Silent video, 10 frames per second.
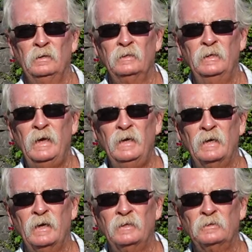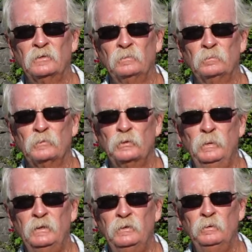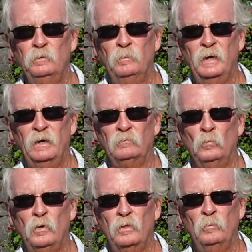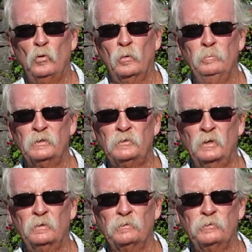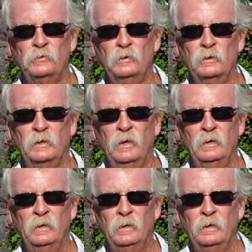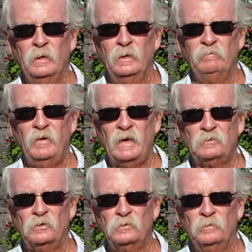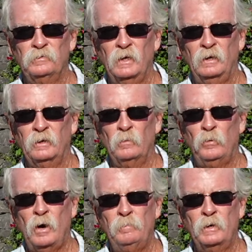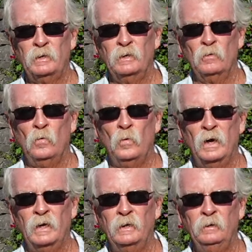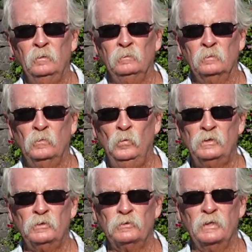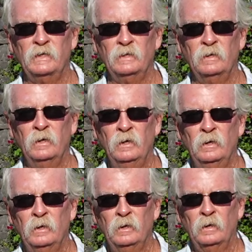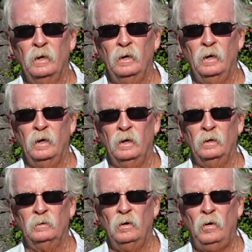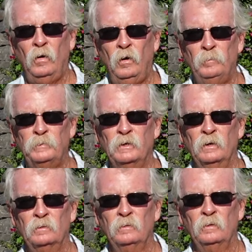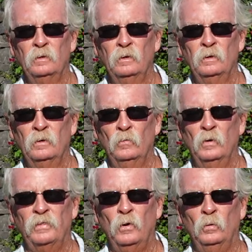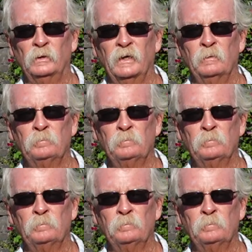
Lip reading: today I'd like to speak to you about one of the more misunderstood facets of selling a property in Hawaii, which is the HARPTA withholding.